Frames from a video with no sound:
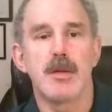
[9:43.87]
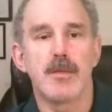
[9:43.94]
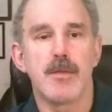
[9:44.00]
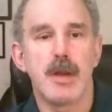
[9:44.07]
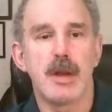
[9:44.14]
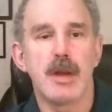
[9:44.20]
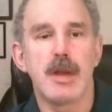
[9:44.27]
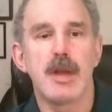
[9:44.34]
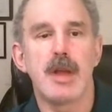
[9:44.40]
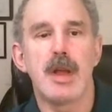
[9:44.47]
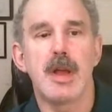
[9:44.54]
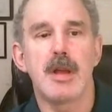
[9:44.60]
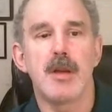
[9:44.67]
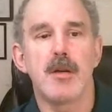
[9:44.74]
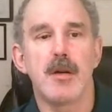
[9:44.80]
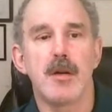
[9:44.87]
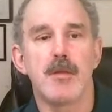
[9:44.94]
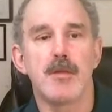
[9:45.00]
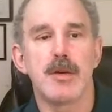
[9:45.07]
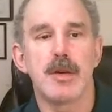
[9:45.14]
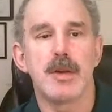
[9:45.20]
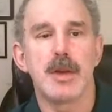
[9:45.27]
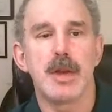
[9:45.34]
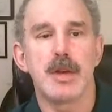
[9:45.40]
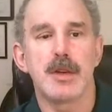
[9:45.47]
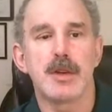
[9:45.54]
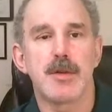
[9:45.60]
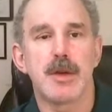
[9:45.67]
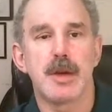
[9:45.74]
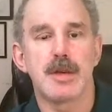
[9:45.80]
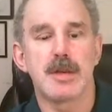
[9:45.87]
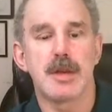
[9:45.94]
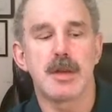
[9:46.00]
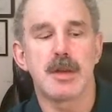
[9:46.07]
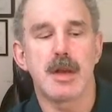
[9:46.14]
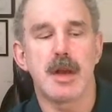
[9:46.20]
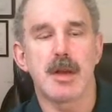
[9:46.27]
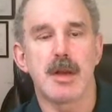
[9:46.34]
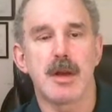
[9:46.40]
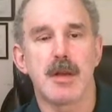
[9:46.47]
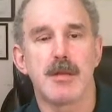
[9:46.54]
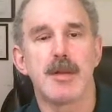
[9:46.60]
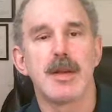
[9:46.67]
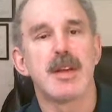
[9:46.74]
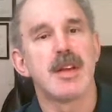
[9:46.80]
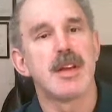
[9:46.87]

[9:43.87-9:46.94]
Randy at harbor-press.com.